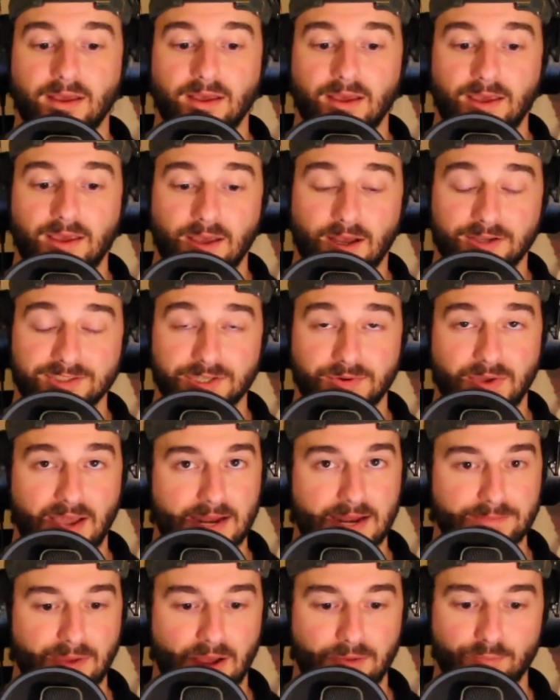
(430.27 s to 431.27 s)
He also
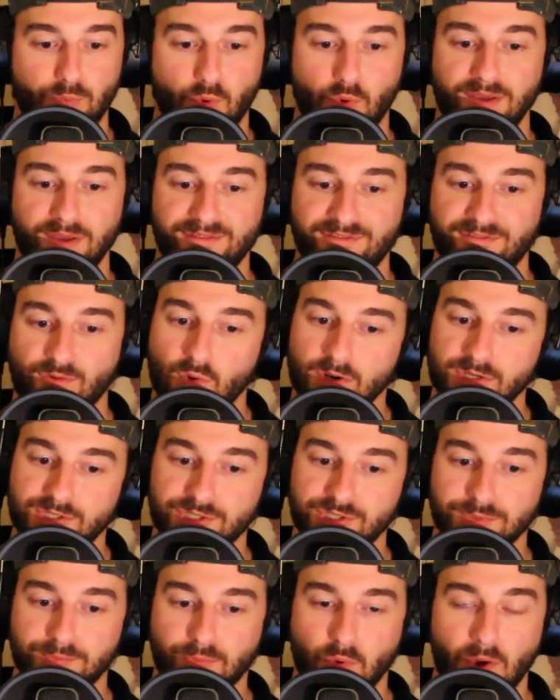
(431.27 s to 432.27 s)
had about
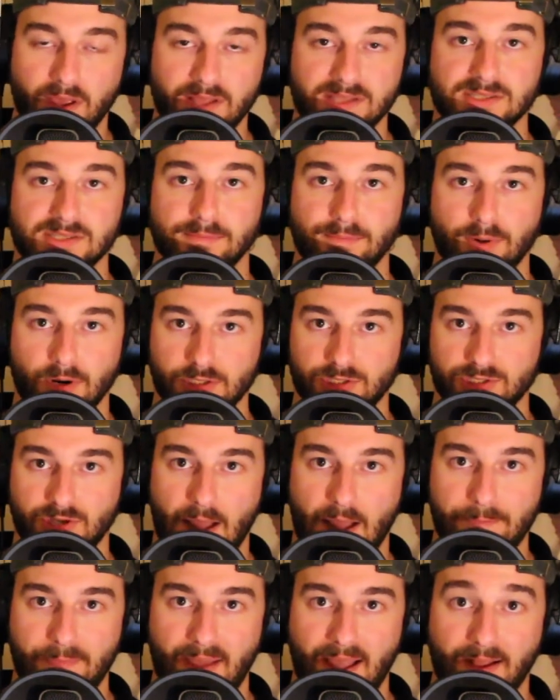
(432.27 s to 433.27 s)
0.42 points per
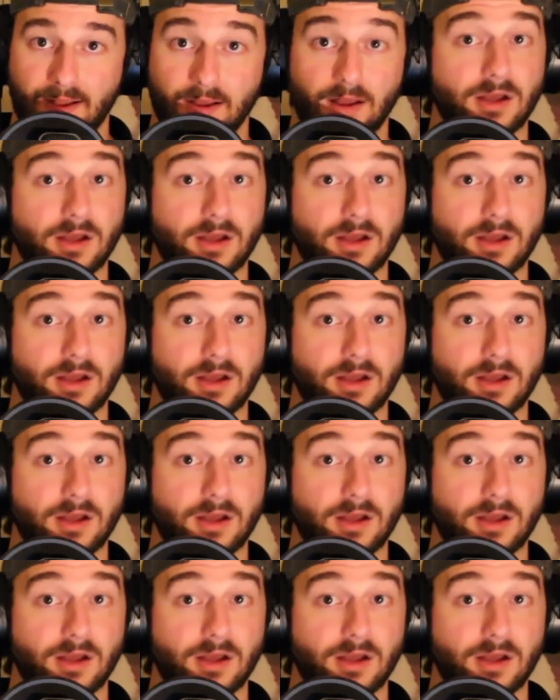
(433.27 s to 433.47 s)
dropback.